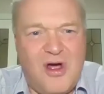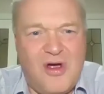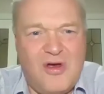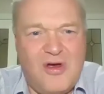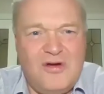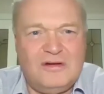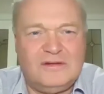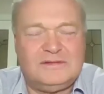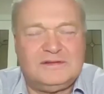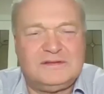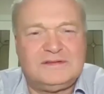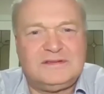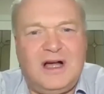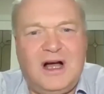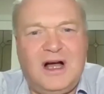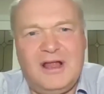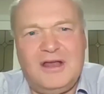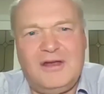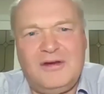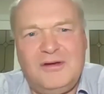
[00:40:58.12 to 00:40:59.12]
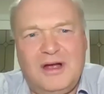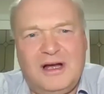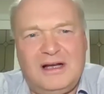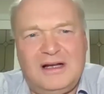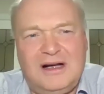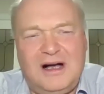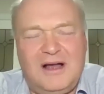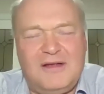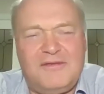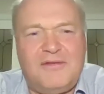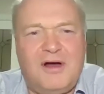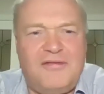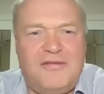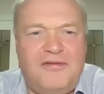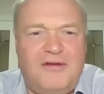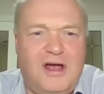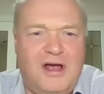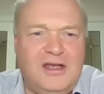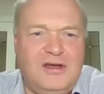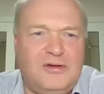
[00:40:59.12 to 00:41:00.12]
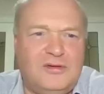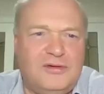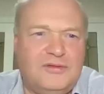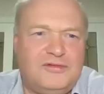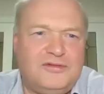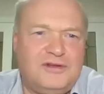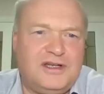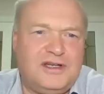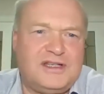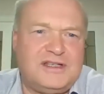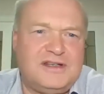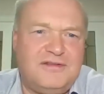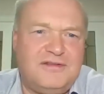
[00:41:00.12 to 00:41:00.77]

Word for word: know. I find Northland a